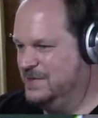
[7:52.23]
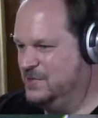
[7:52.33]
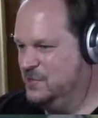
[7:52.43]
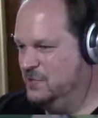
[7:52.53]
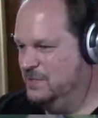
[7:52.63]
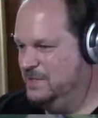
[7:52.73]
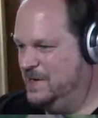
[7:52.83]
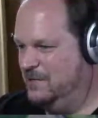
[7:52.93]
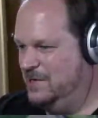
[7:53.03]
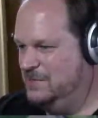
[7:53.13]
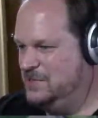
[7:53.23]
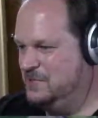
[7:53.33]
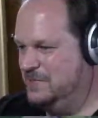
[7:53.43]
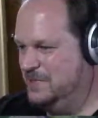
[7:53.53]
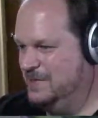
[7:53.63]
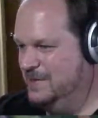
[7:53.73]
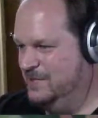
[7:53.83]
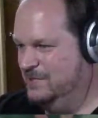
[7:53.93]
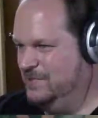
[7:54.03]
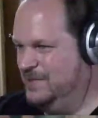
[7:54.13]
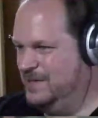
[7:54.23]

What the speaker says: certain power-ups, but you gotta